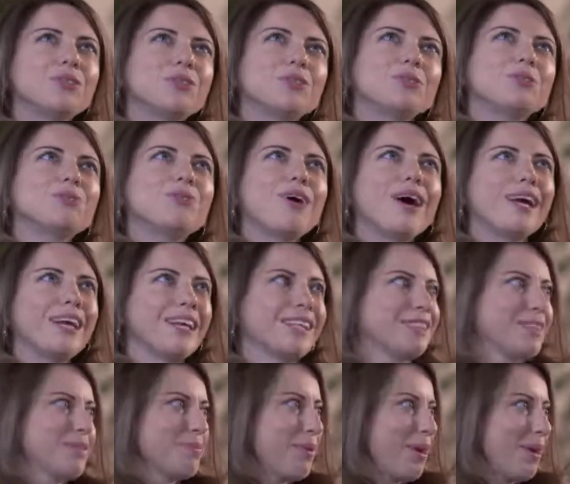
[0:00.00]
to
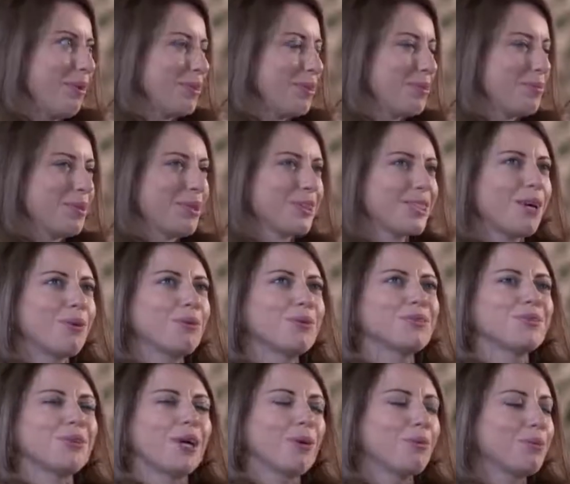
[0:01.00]
write about it because I
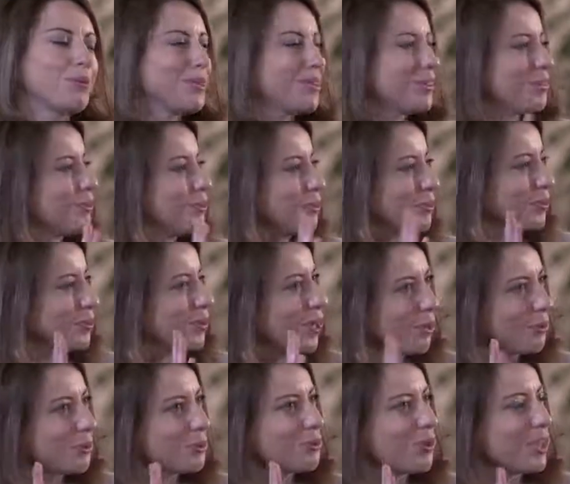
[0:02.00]
would I would
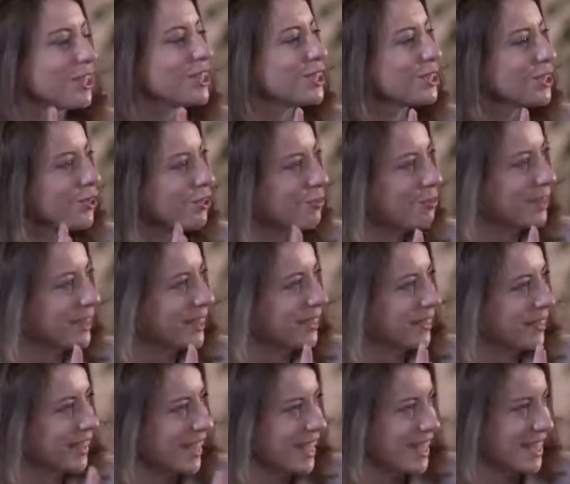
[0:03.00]
I would write so many
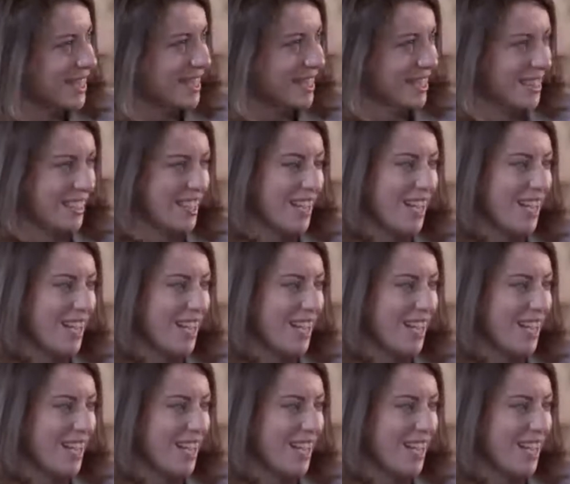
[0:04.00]
things